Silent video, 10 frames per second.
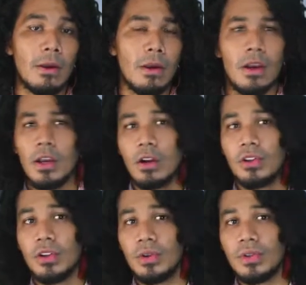In other
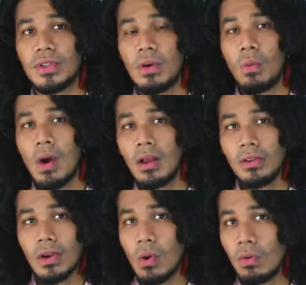news, while
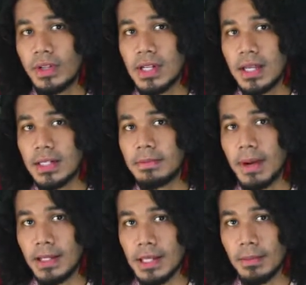the COVID-19
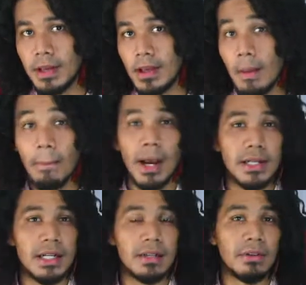pandemic
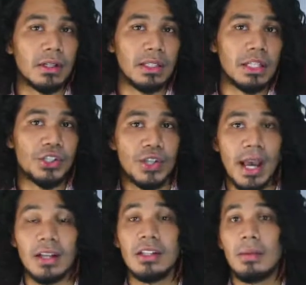might have unleashed
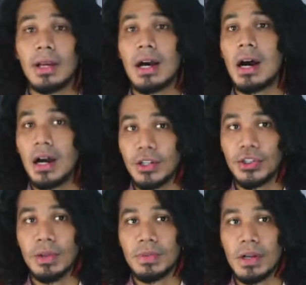economic
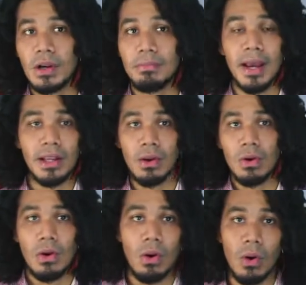hardships on many
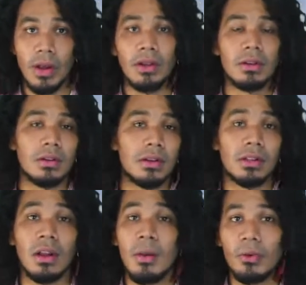oil
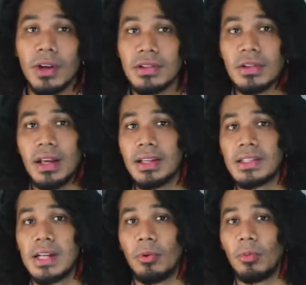conglomerates like
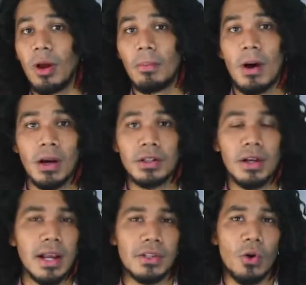Stabroek Block partner
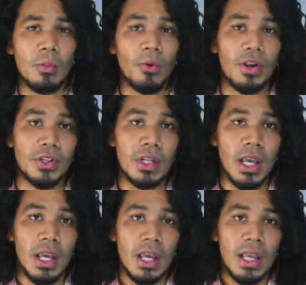Hess Corporation,
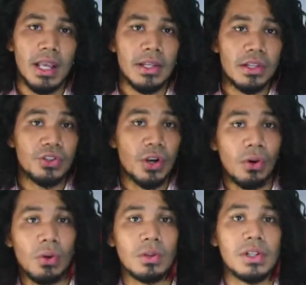its
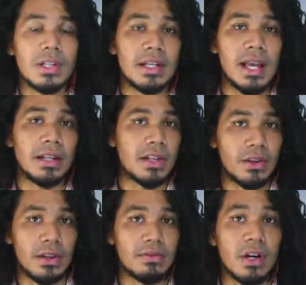shareholders and
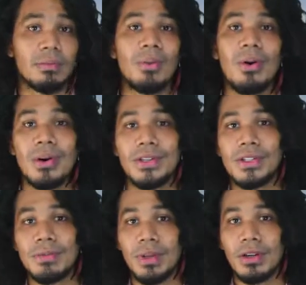executives are poised
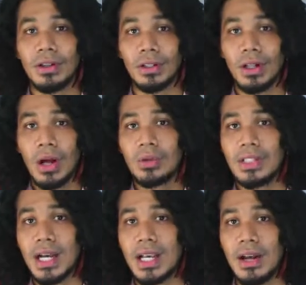to be on cloud
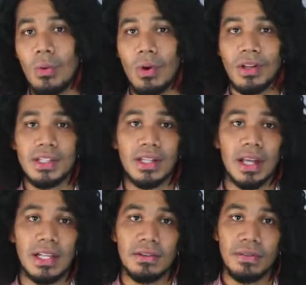9 once the
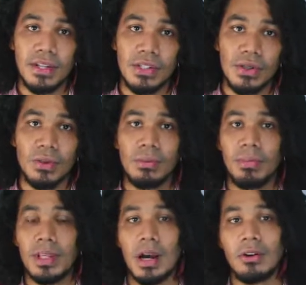Liza Phase 2,
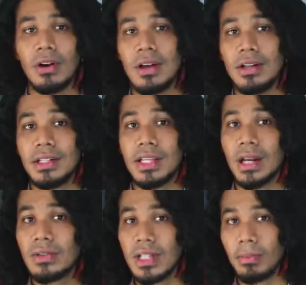Piara, and
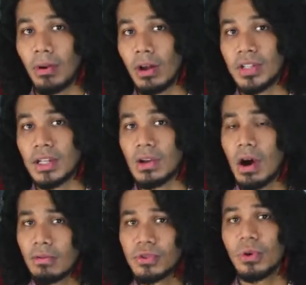Yellowtail projects
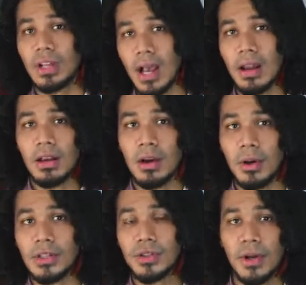offshore Guyana come
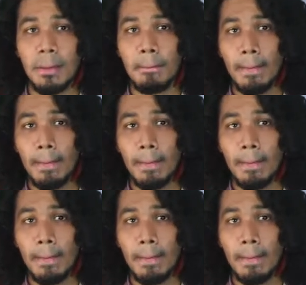on stream.